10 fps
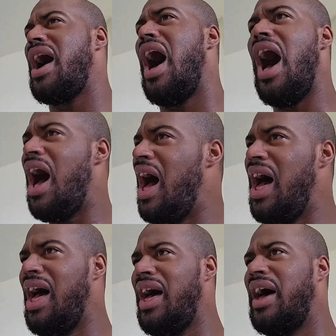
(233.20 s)

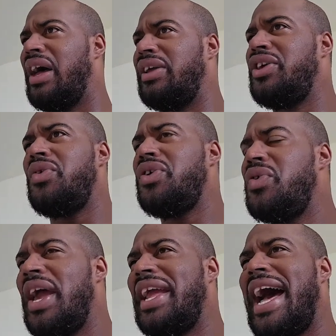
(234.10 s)
uh-uh. You
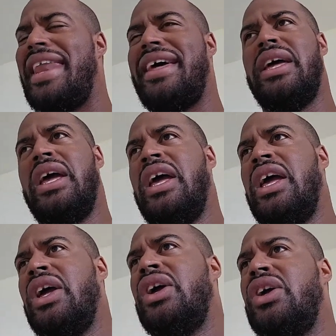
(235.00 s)
you ain't gotta
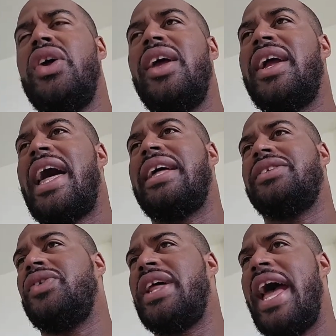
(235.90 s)
you ain't gotta
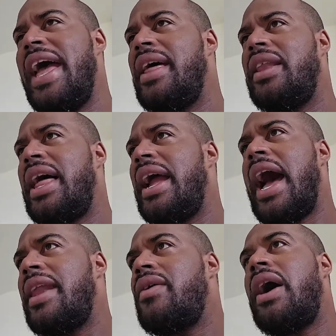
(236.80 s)
do that. Like
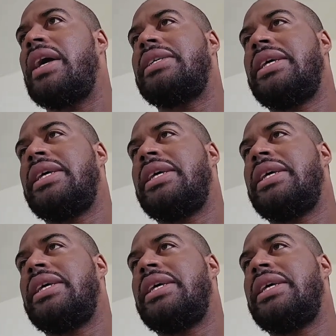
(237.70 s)
I know I